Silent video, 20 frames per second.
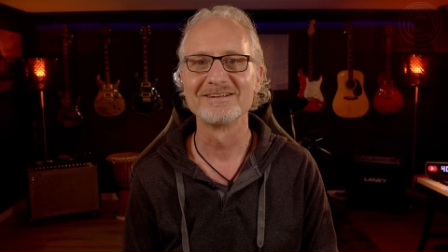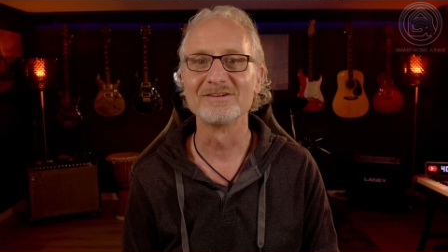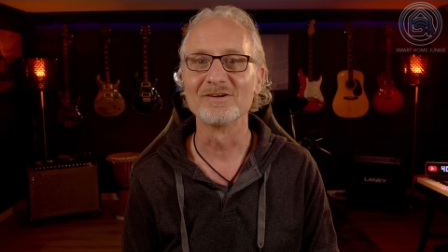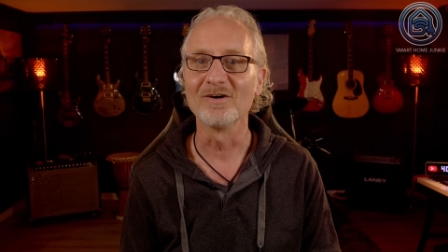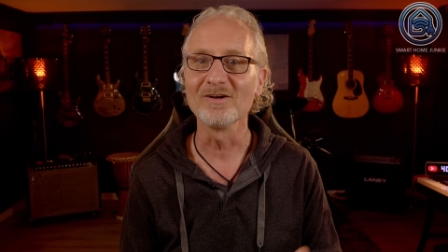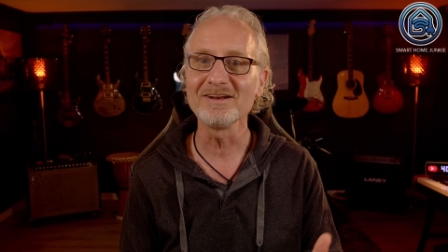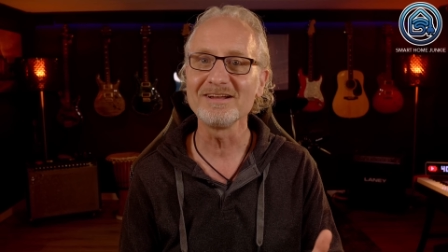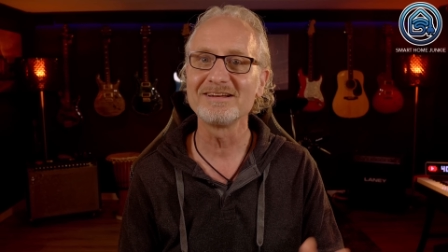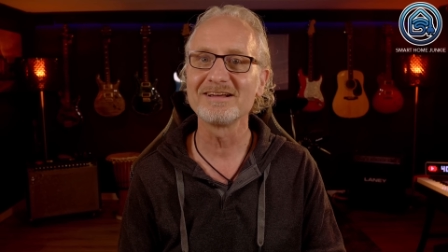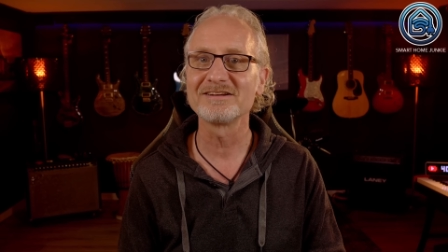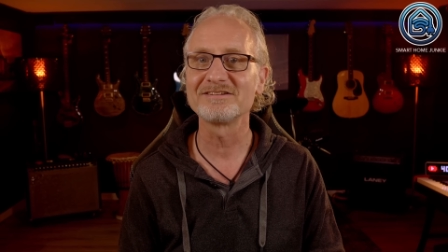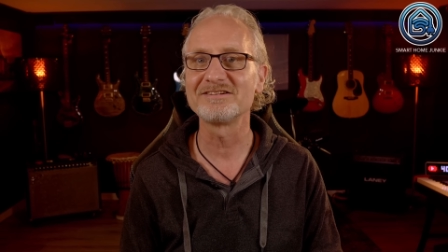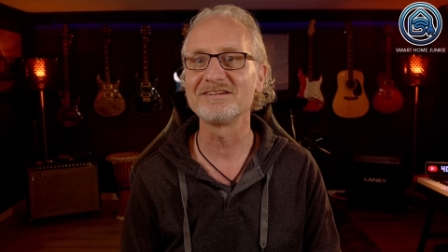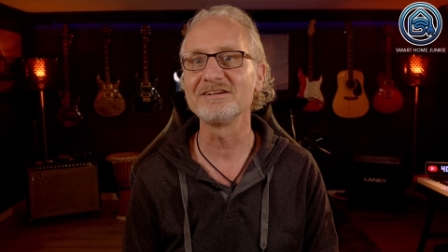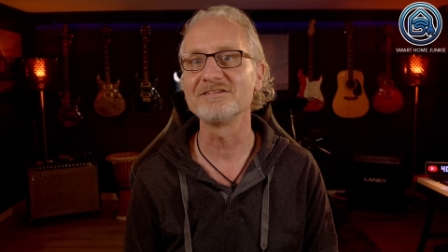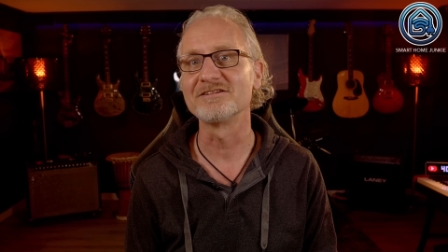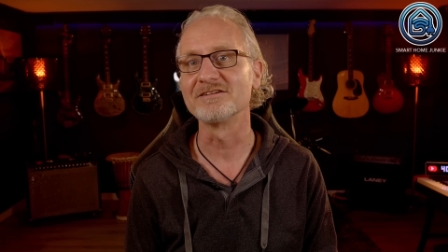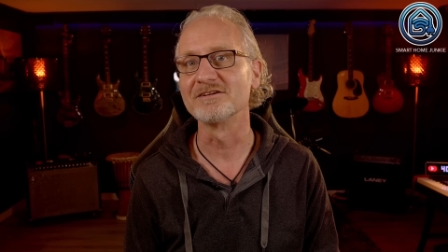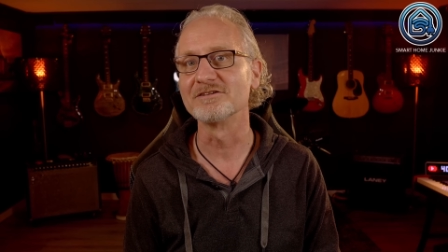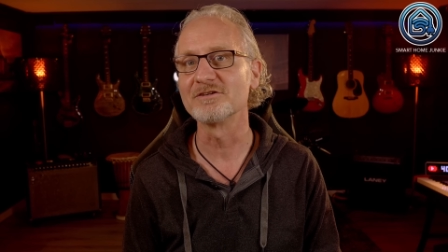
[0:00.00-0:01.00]
The holiday
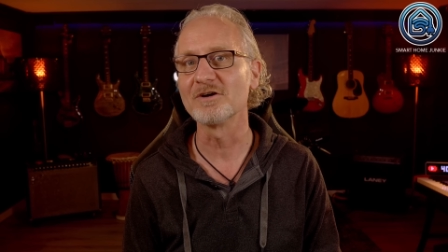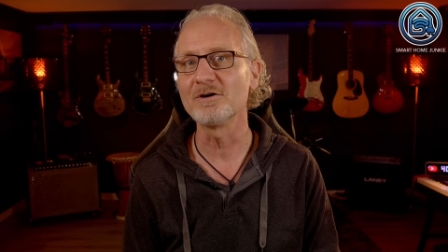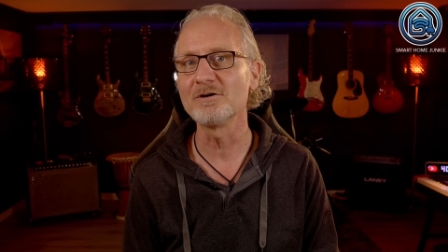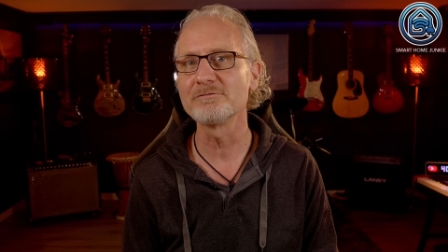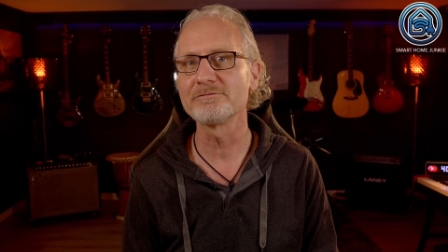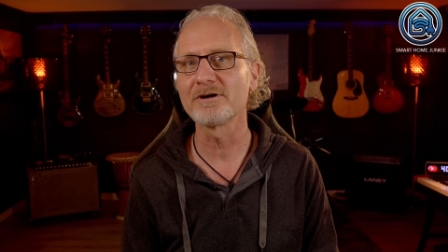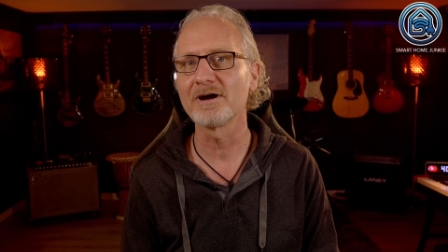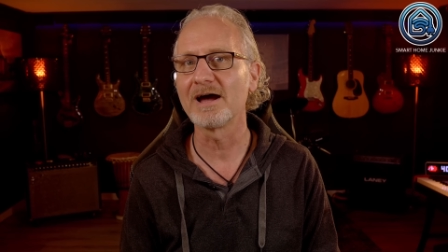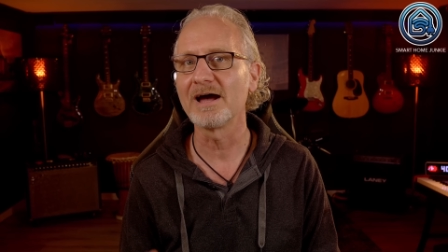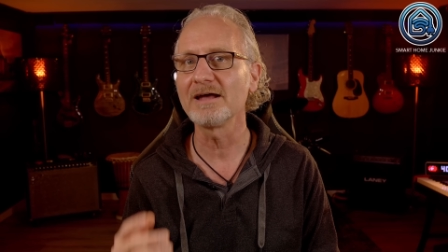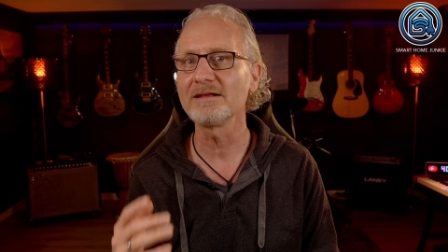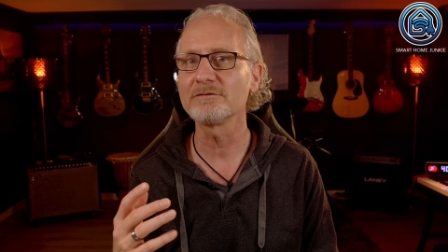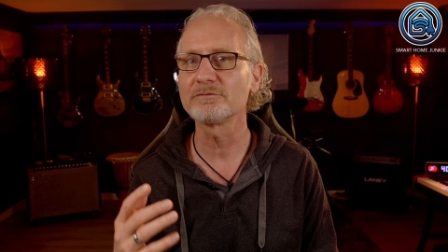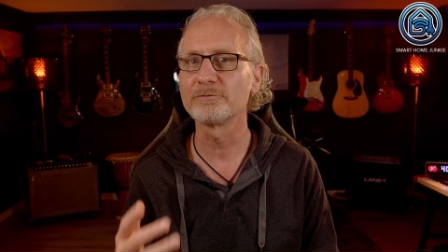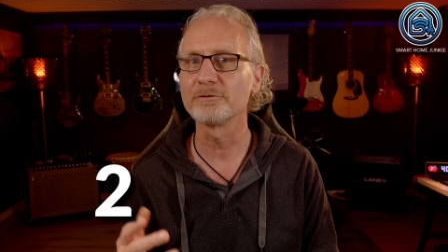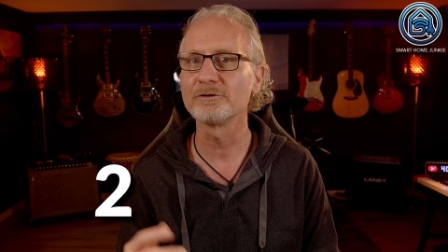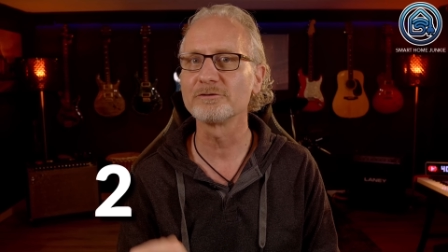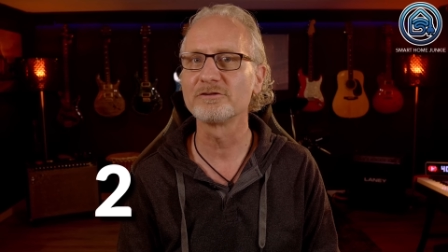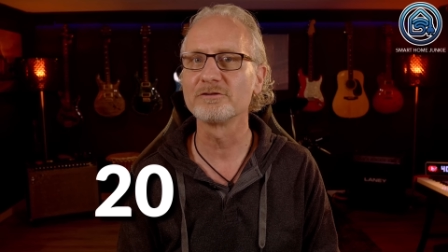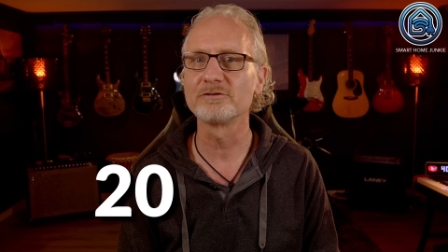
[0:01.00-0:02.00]
season is over and
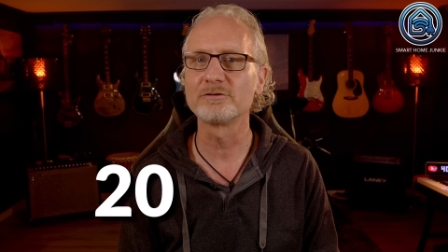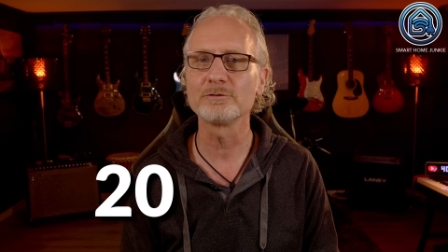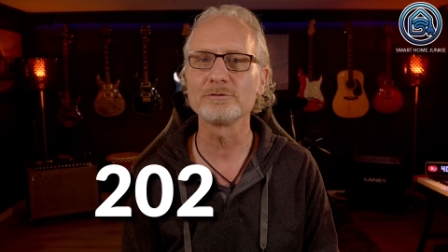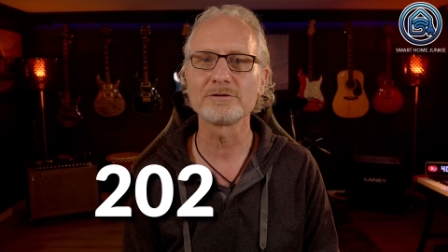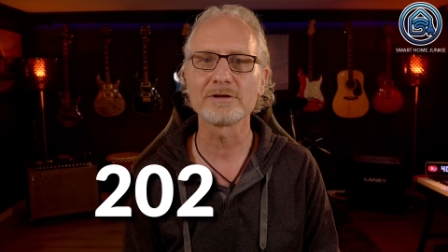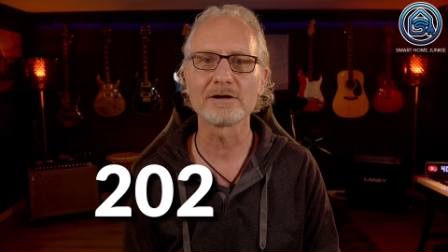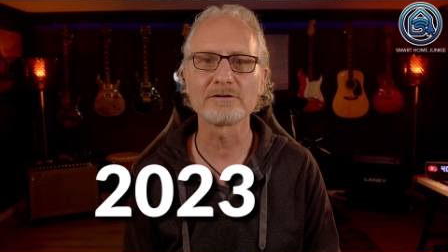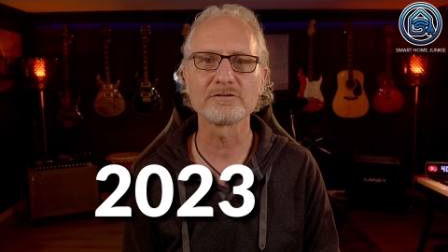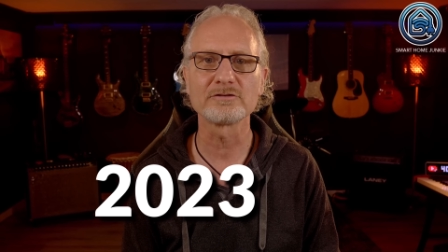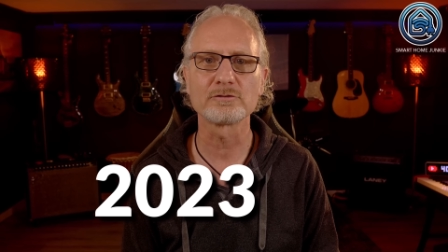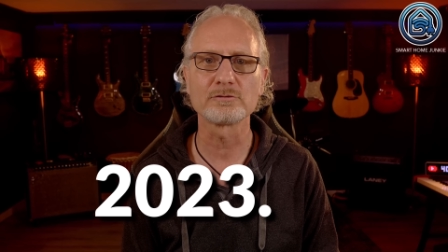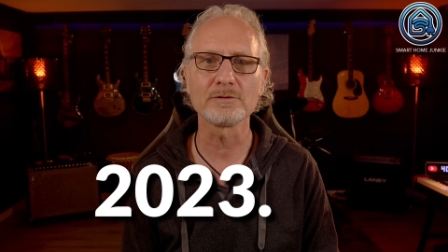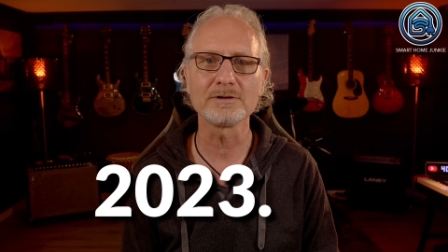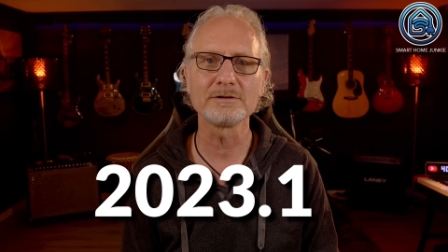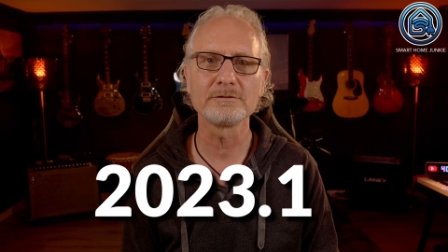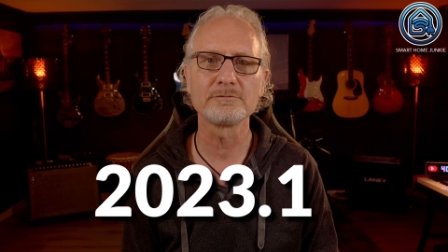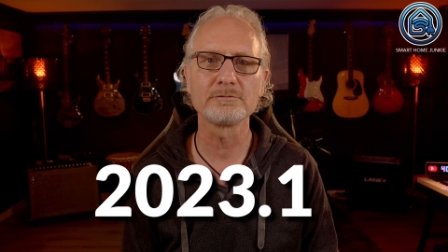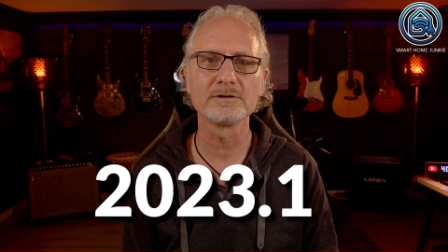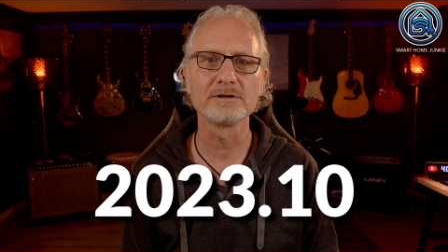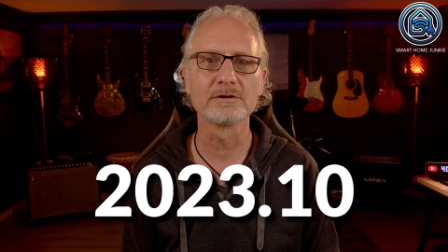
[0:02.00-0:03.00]
version
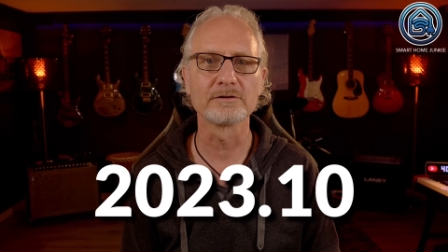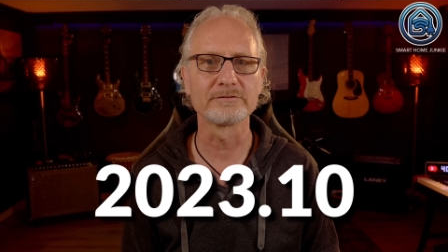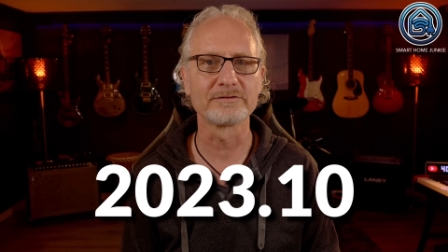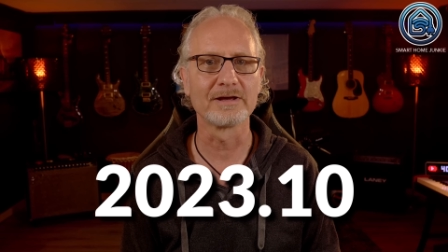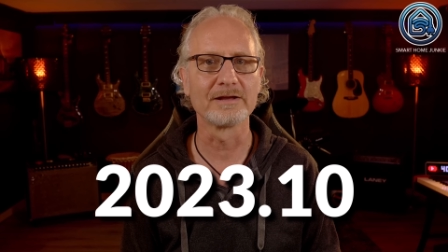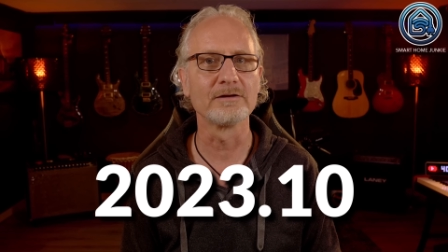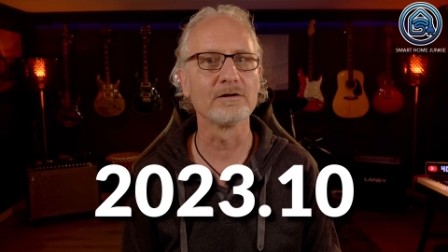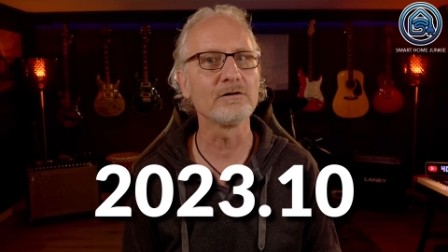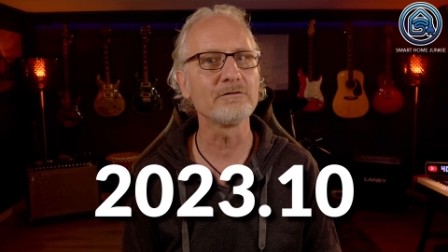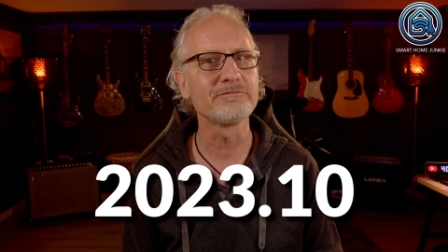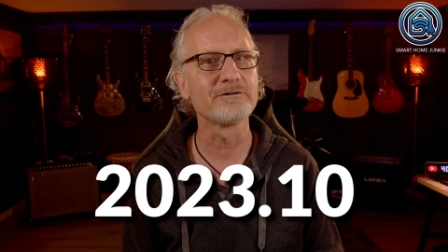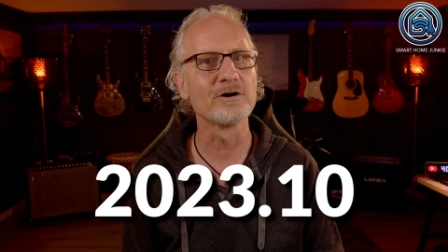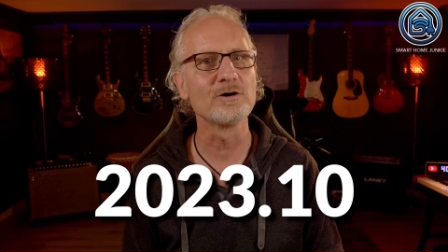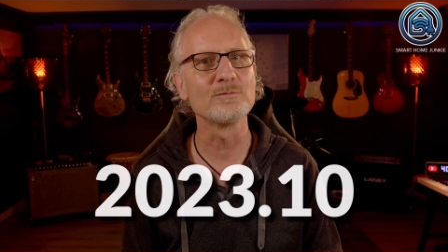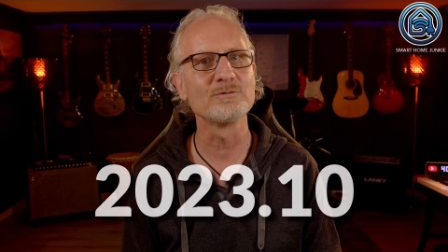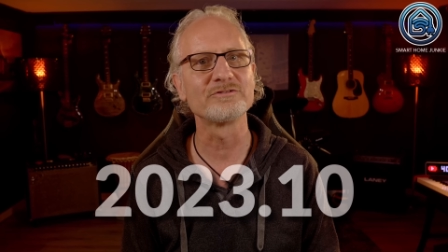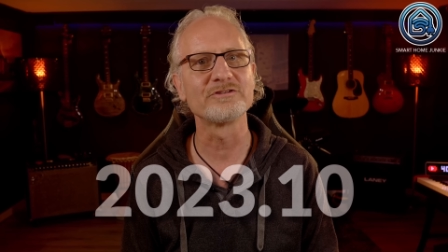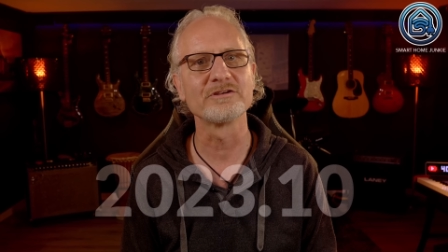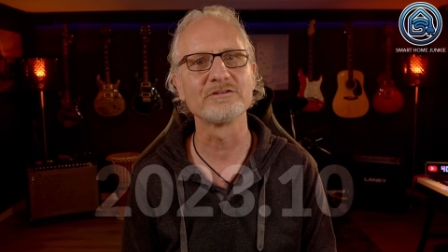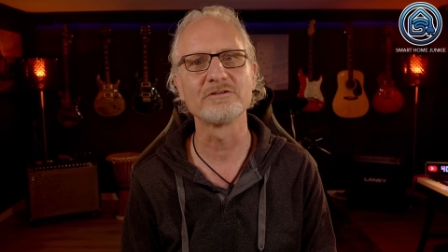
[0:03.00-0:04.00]
2023.10 of Home
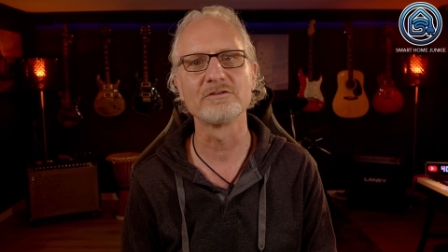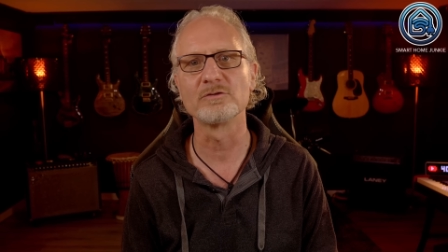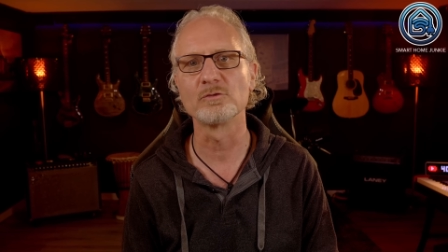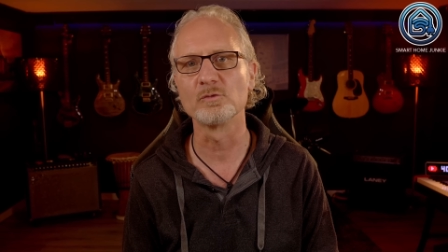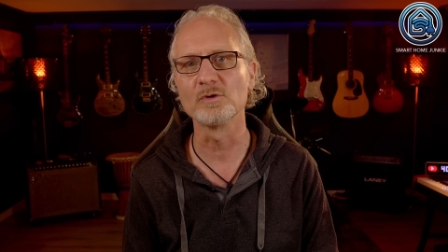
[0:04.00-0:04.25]
Assistant